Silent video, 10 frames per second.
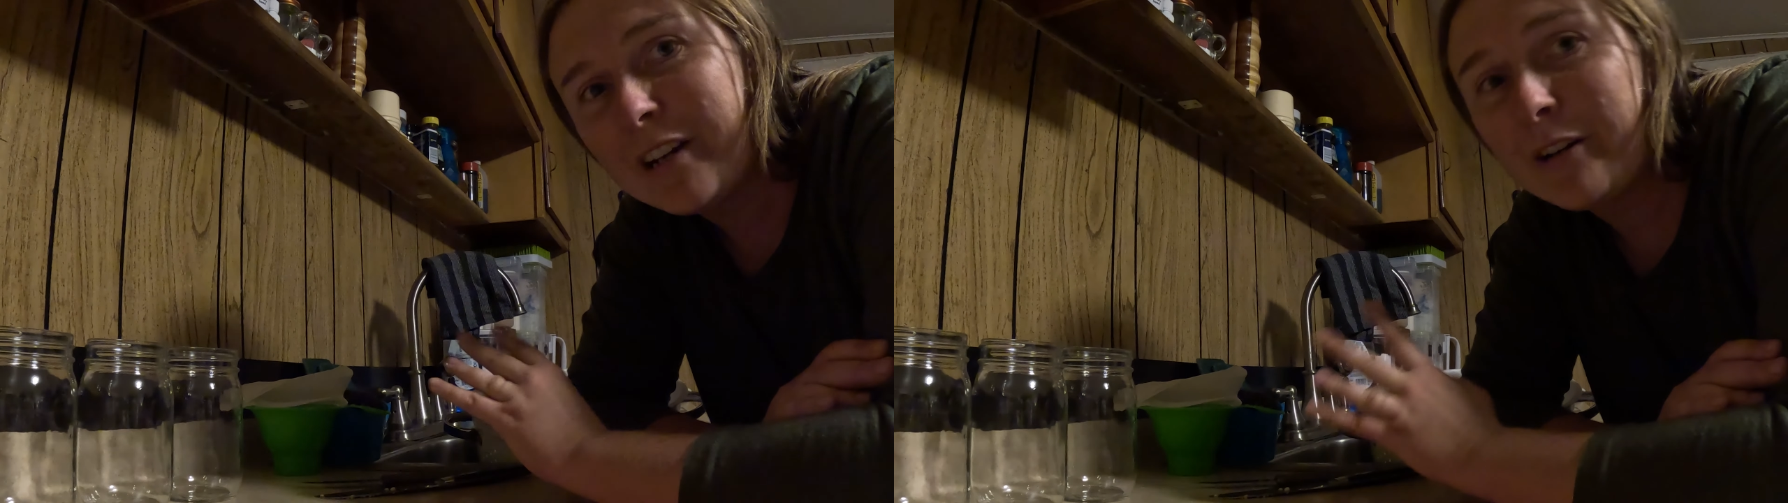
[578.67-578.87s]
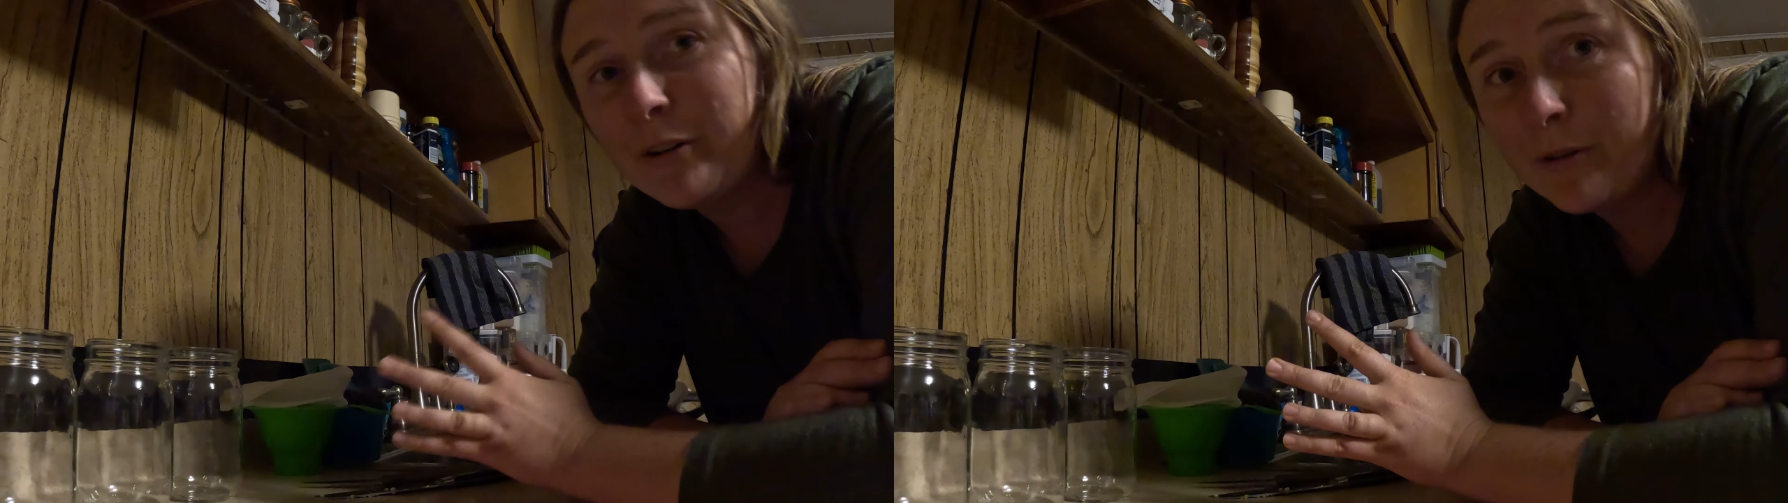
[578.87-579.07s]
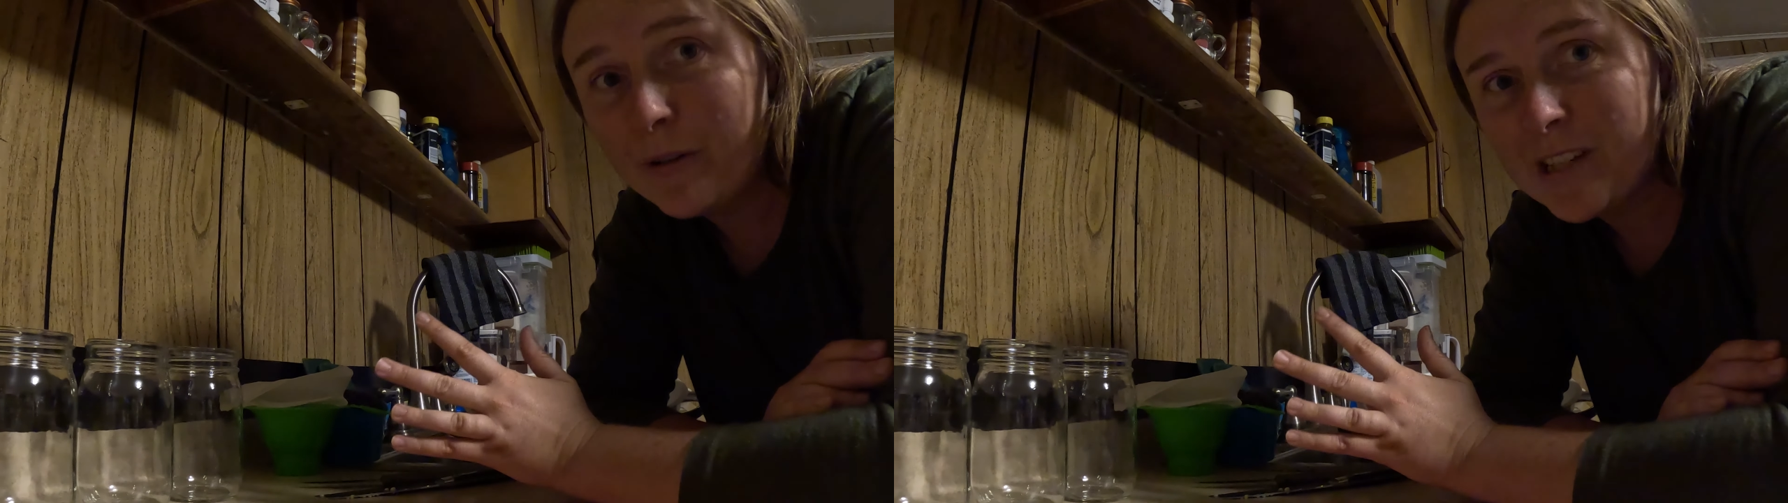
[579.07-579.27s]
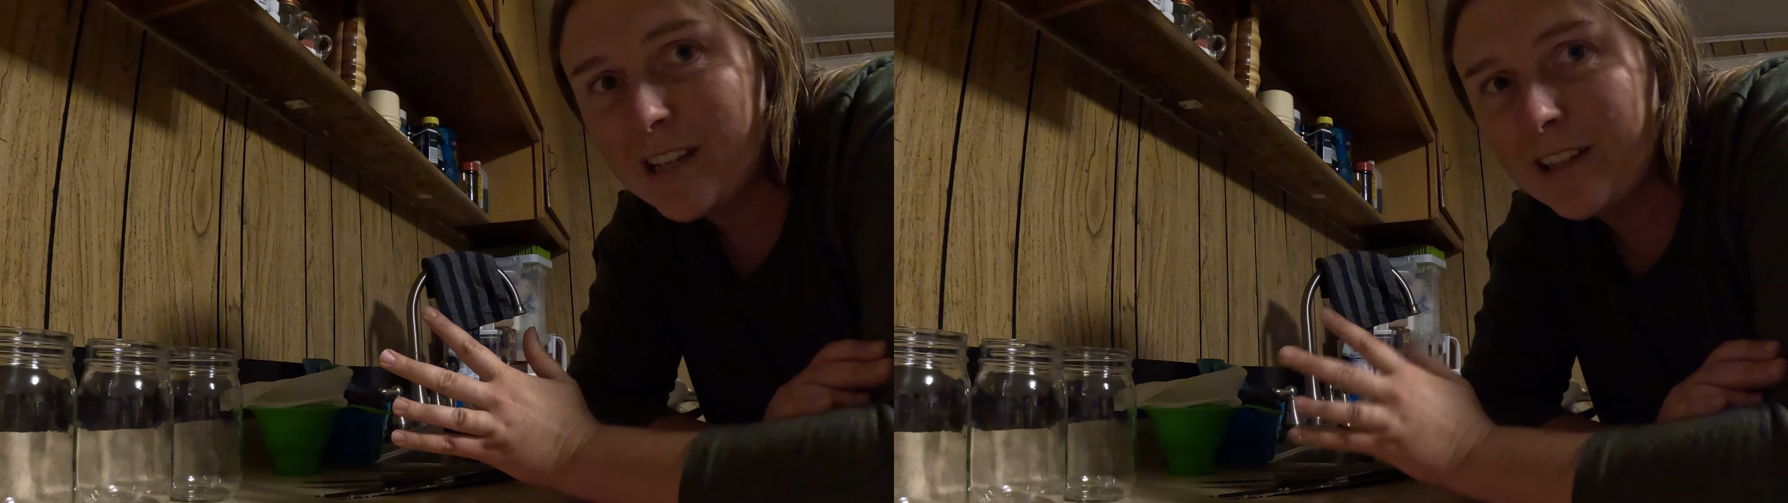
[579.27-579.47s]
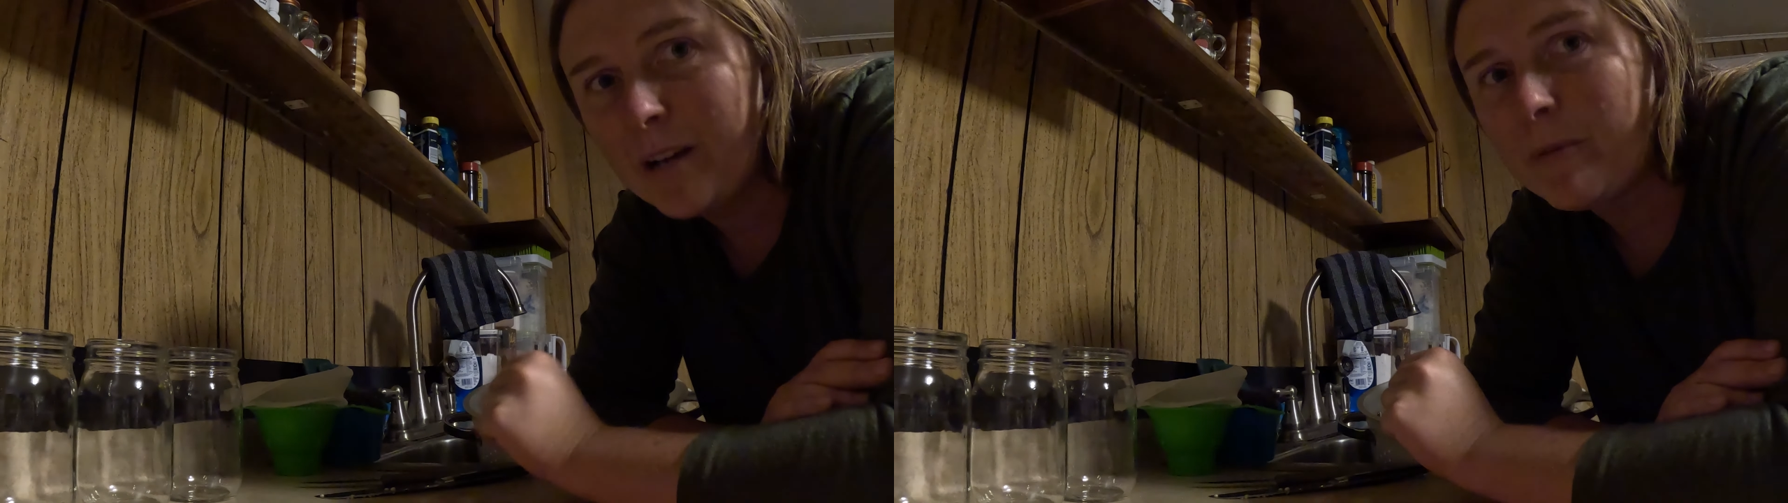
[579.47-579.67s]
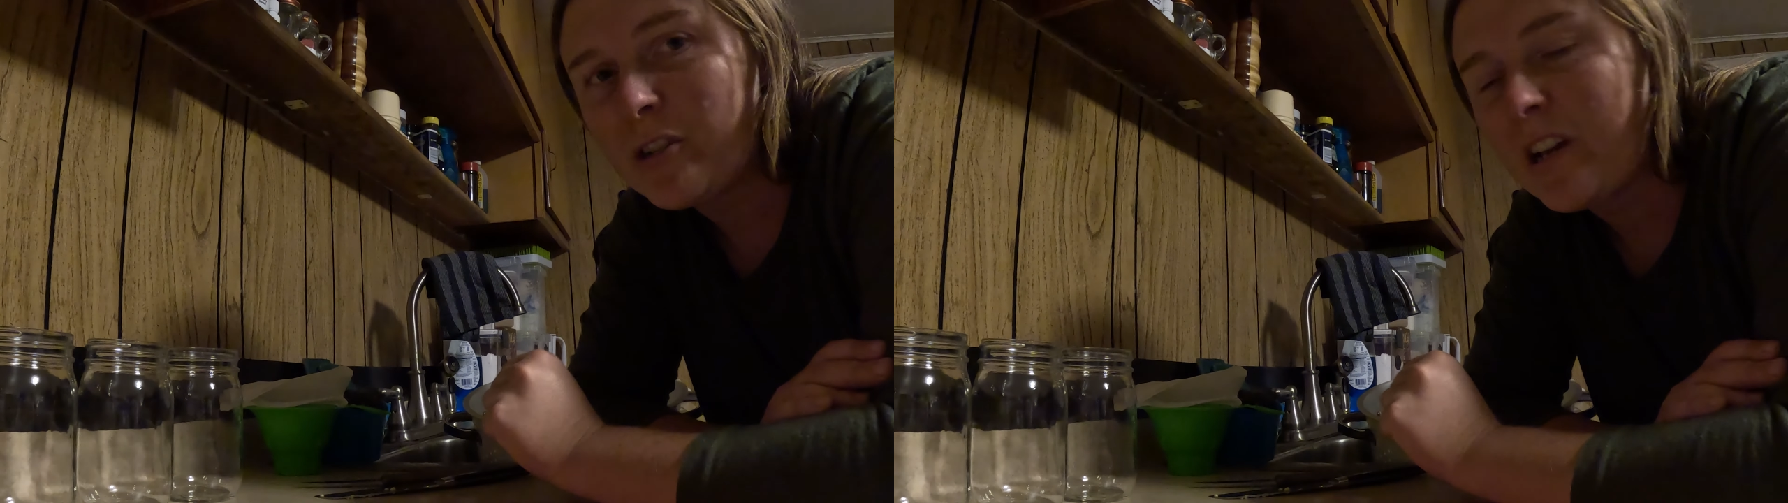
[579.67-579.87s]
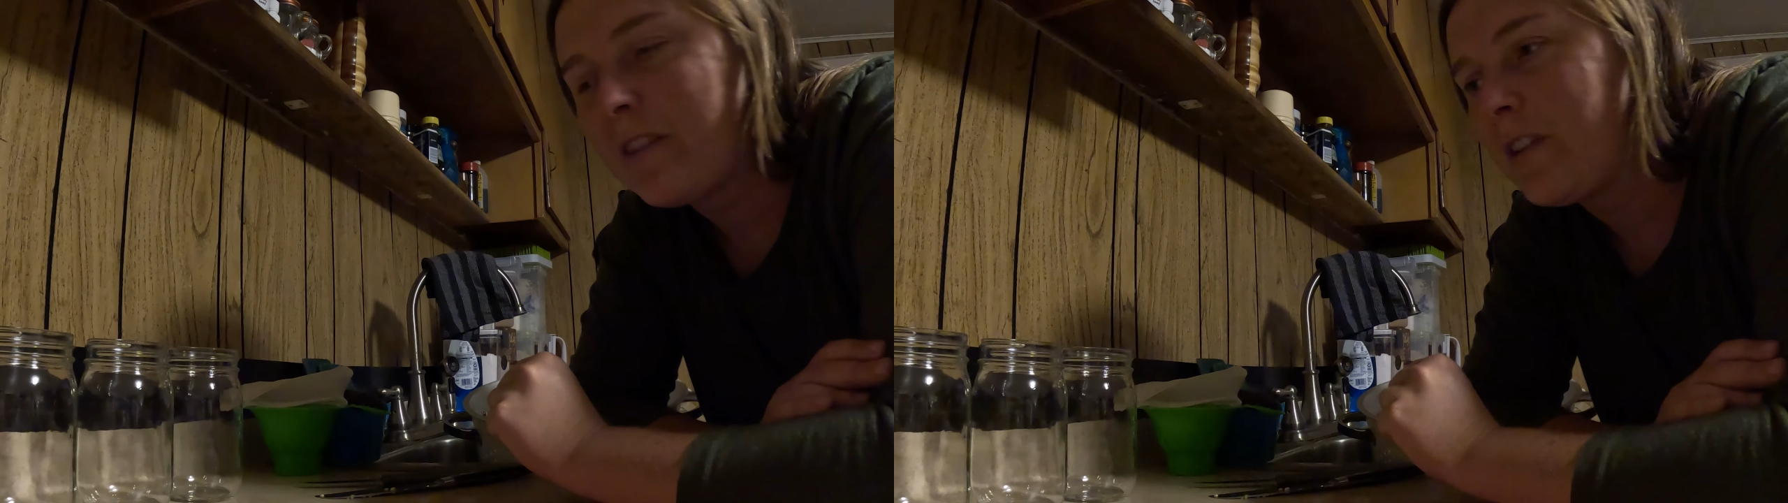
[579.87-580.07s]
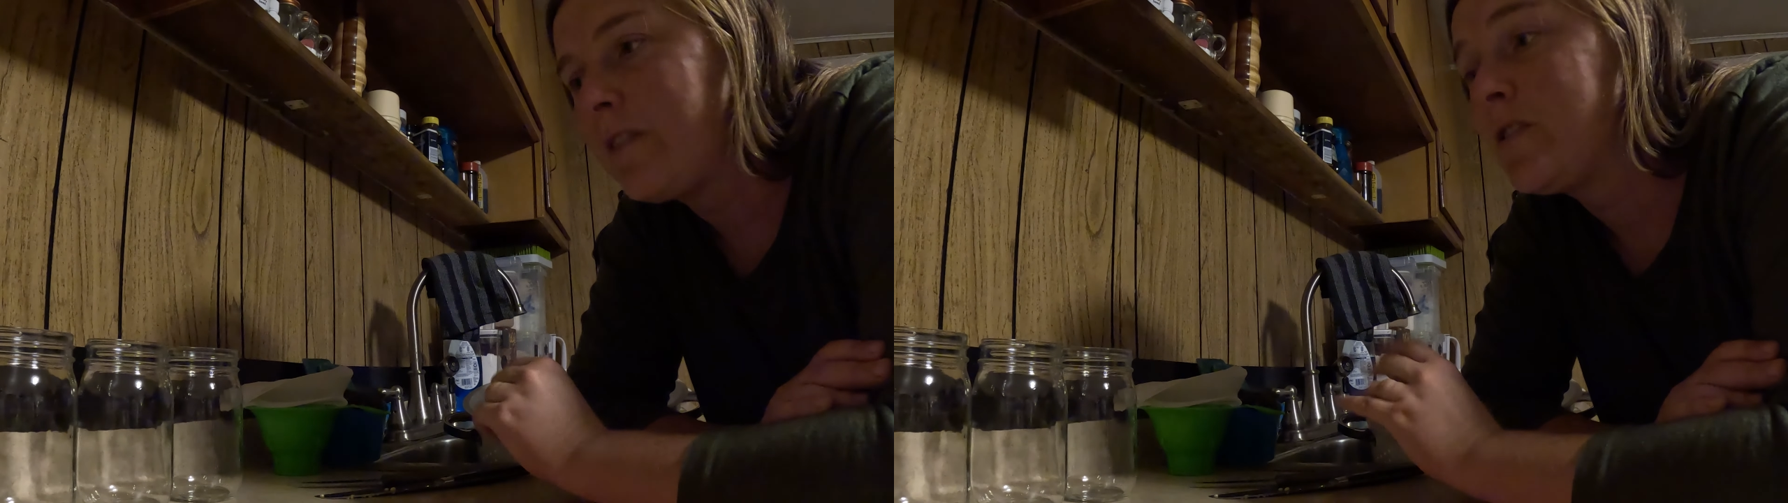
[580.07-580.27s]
I don't know exactly how much I have left.